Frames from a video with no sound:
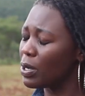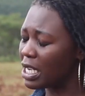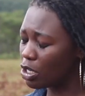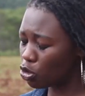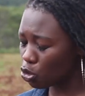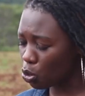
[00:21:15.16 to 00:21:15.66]
we
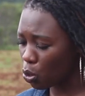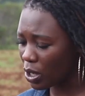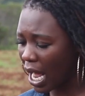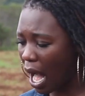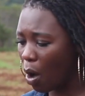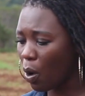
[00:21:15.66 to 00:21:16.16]
need to
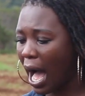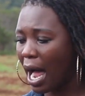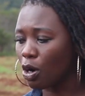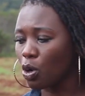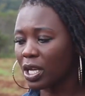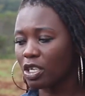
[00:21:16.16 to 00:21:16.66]
now
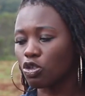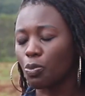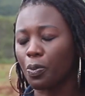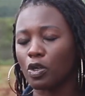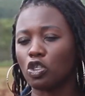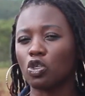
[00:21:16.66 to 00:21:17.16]
look into
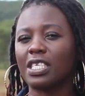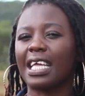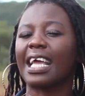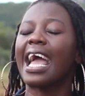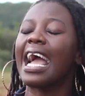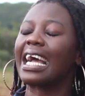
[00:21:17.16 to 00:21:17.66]

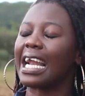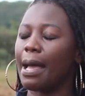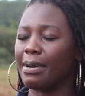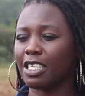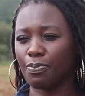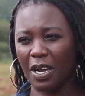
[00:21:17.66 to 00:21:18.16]
producing
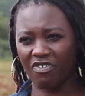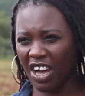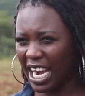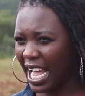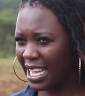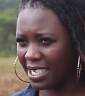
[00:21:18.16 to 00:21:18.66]
climate smart
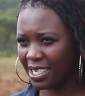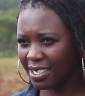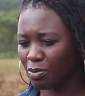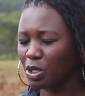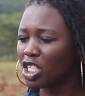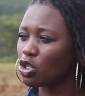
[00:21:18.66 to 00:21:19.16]

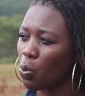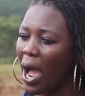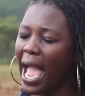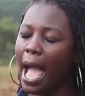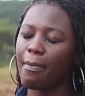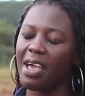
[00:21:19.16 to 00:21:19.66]
varieties, which is
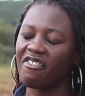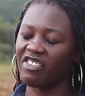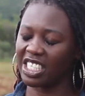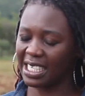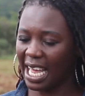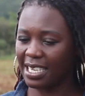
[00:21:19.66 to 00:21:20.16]
why I'm
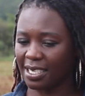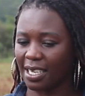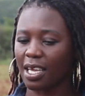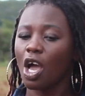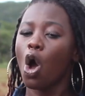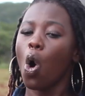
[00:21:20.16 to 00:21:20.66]

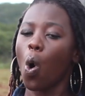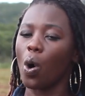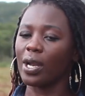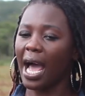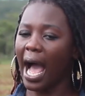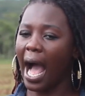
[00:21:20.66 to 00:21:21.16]
emphasizing
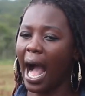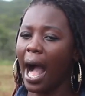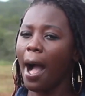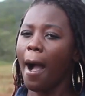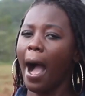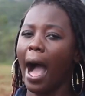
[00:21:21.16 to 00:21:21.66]
on
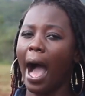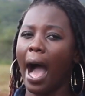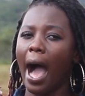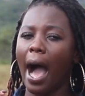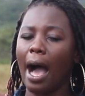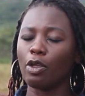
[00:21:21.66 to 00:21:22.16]

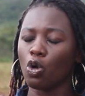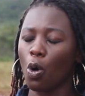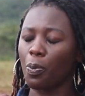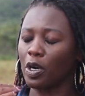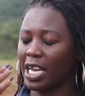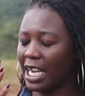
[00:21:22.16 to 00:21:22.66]

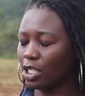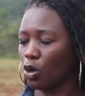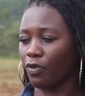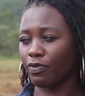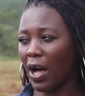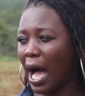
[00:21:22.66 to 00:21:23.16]
production
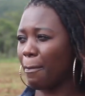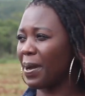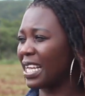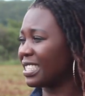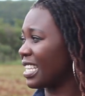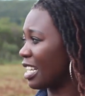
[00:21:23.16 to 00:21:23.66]
of
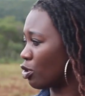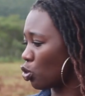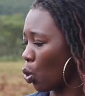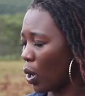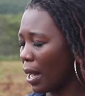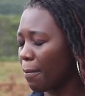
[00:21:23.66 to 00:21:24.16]
plants like
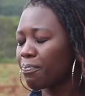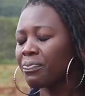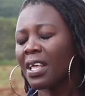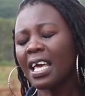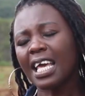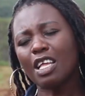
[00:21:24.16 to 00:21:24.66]
sorghum.
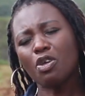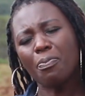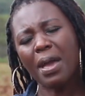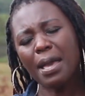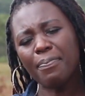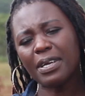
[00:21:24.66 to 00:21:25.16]
Can you
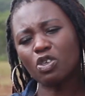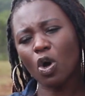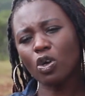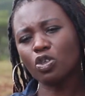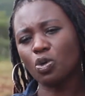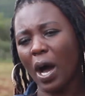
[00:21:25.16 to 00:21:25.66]
maybe
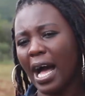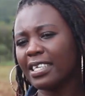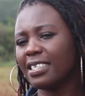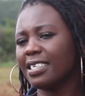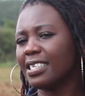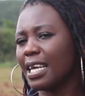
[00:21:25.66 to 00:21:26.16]
talk to
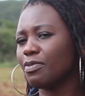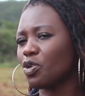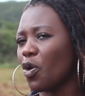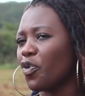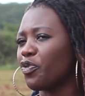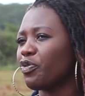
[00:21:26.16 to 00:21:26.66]
us in terms
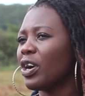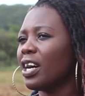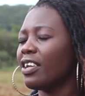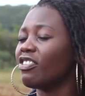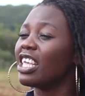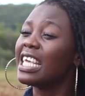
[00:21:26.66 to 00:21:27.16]
of
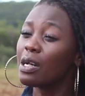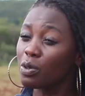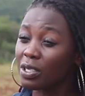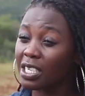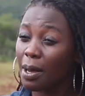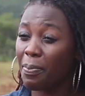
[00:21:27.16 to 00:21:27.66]
the
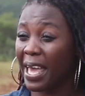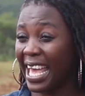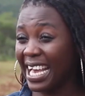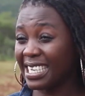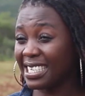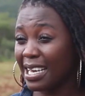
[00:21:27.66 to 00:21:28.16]
yield per
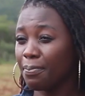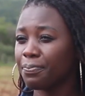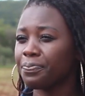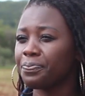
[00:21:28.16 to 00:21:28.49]
hectare,